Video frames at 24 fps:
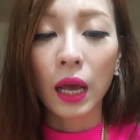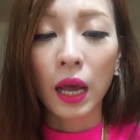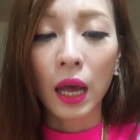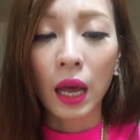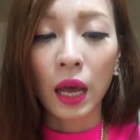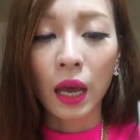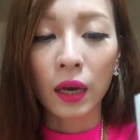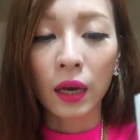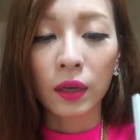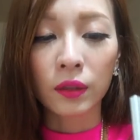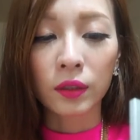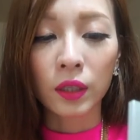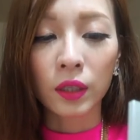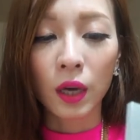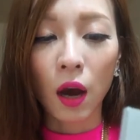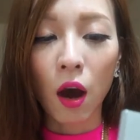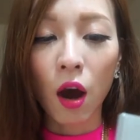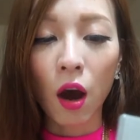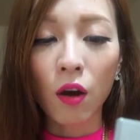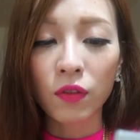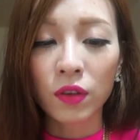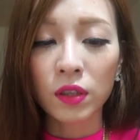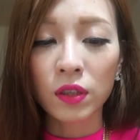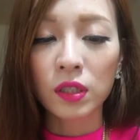And
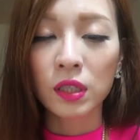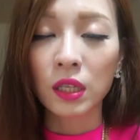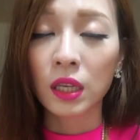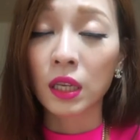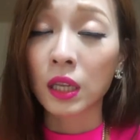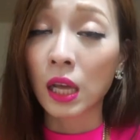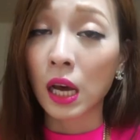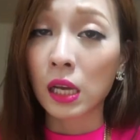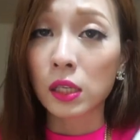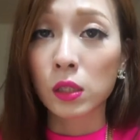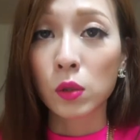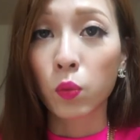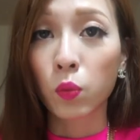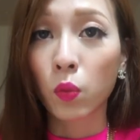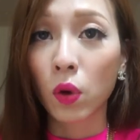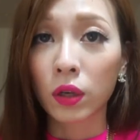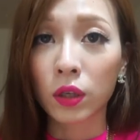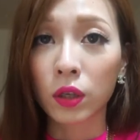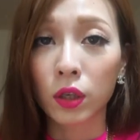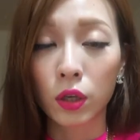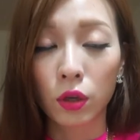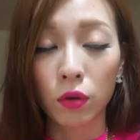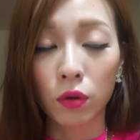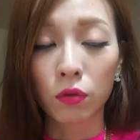obviously that's
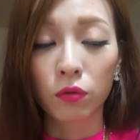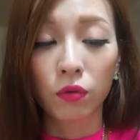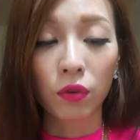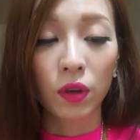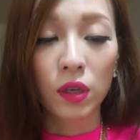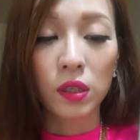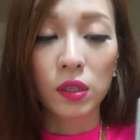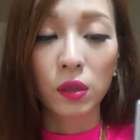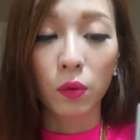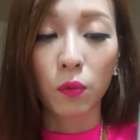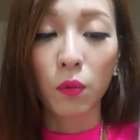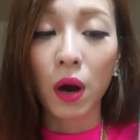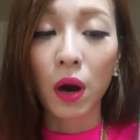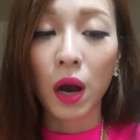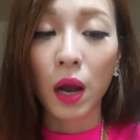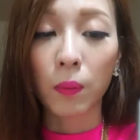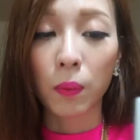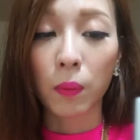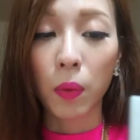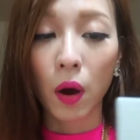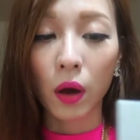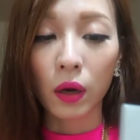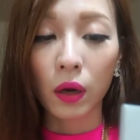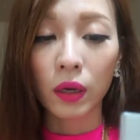one huge reason why
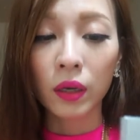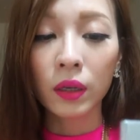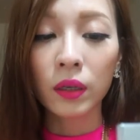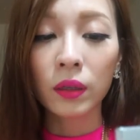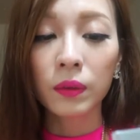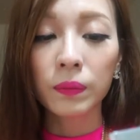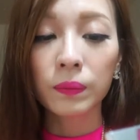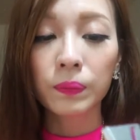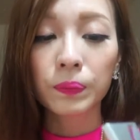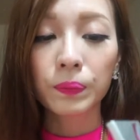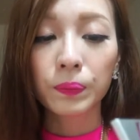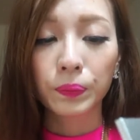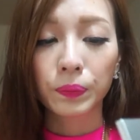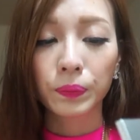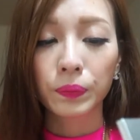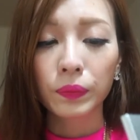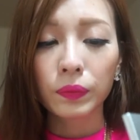I bought it.